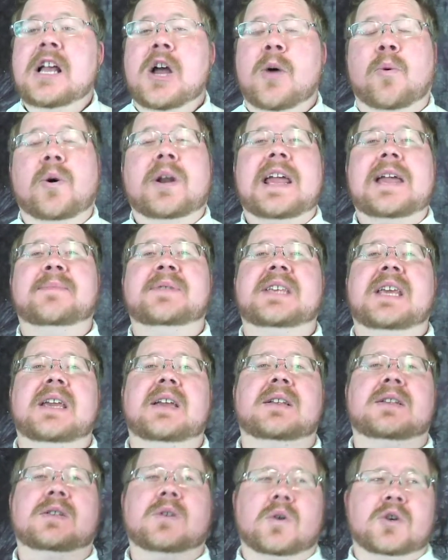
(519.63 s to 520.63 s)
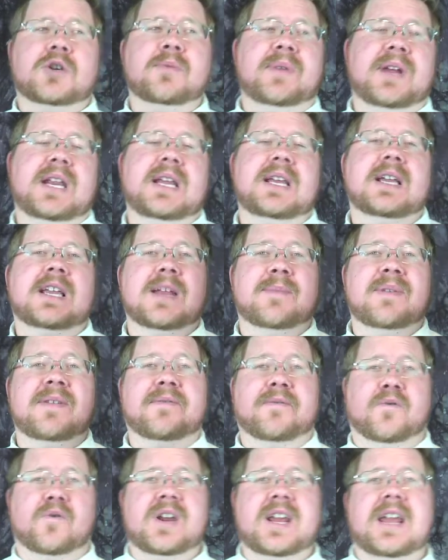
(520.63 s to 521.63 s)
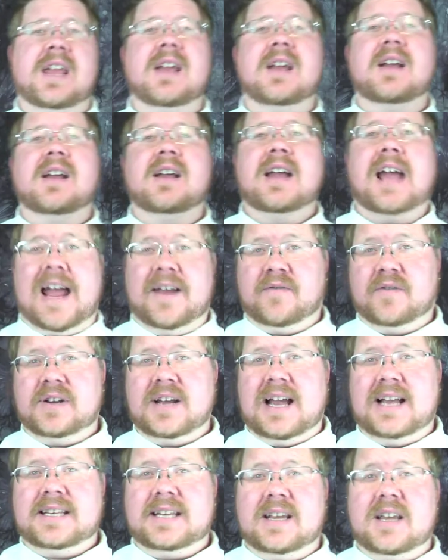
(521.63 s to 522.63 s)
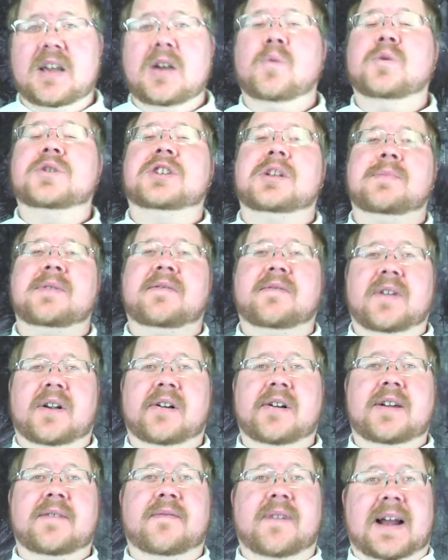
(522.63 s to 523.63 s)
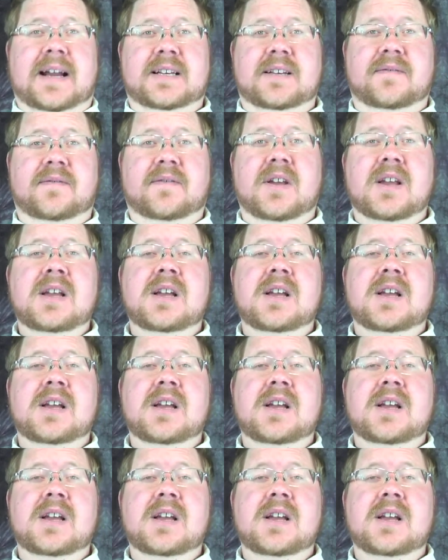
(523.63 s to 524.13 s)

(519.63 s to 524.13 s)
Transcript: What I am saying is social media can be free advertising, which can be very effective.